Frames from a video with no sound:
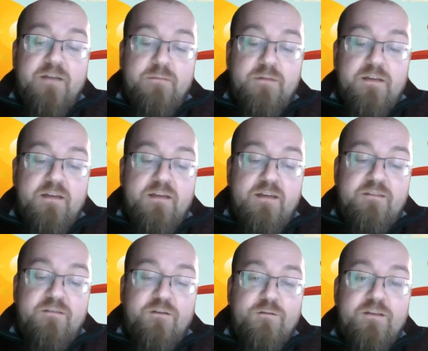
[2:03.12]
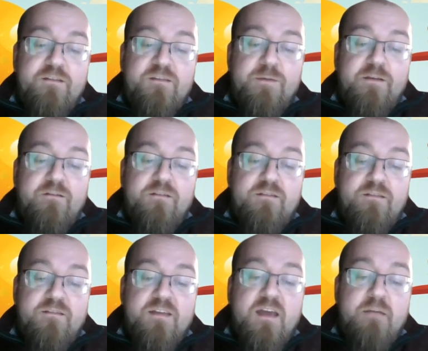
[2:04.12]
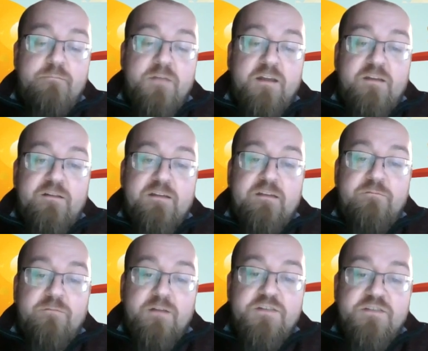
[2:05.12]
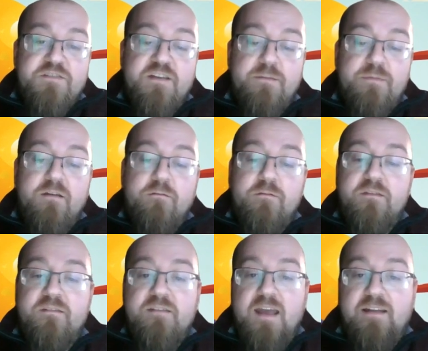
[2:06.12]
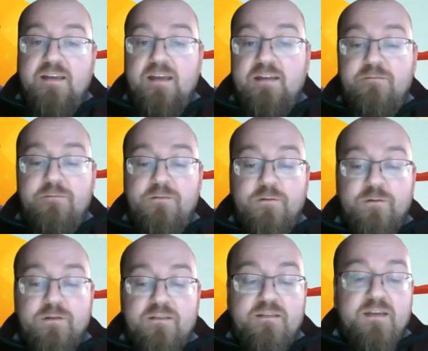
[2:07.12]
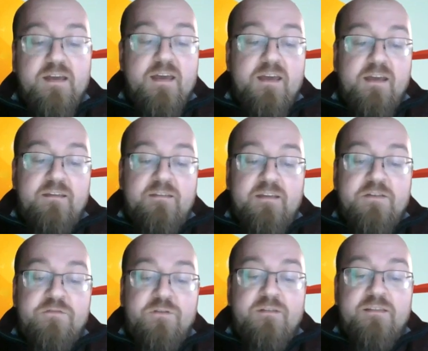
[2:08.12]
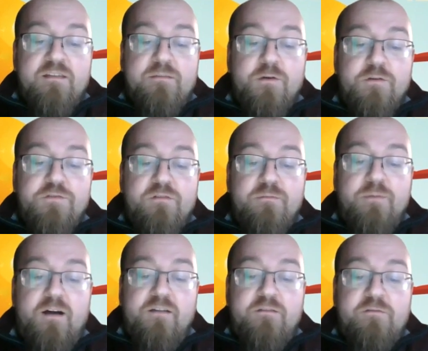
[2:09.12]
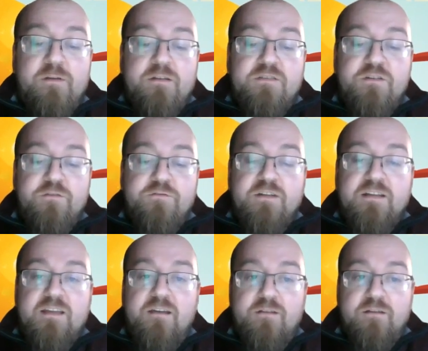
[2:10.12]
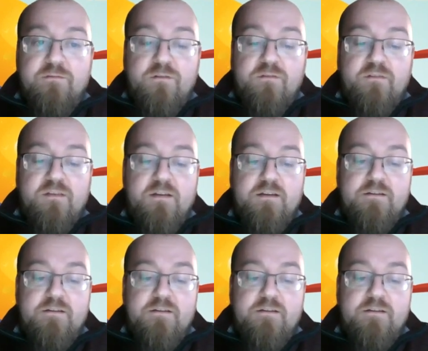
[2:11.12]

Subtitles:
family. His early experiences, particularly his relationship with his nanny, influenced his interest in the emotional bonds between children and caregivers.